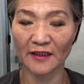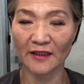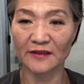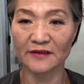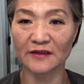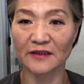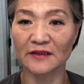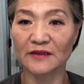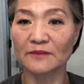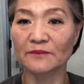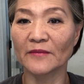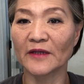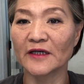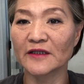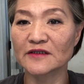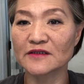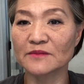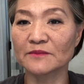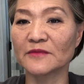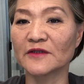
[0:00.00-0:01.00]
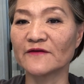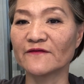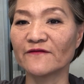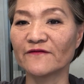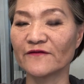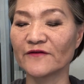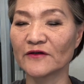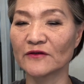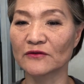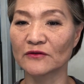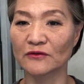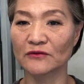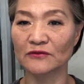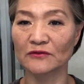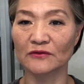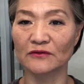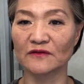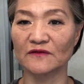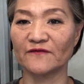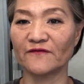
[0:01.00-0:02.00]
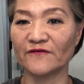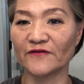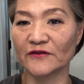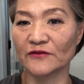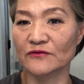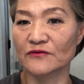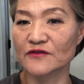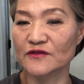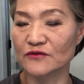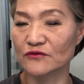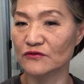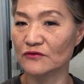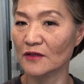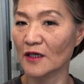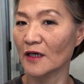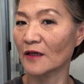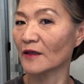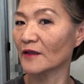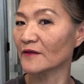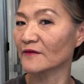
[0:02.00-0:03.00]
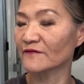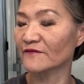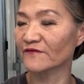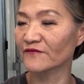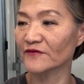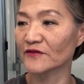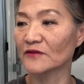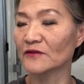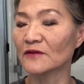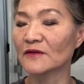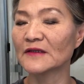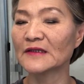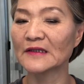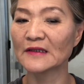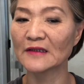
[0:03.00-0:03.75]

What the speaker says: and it makes me feel good, feel strong, and feel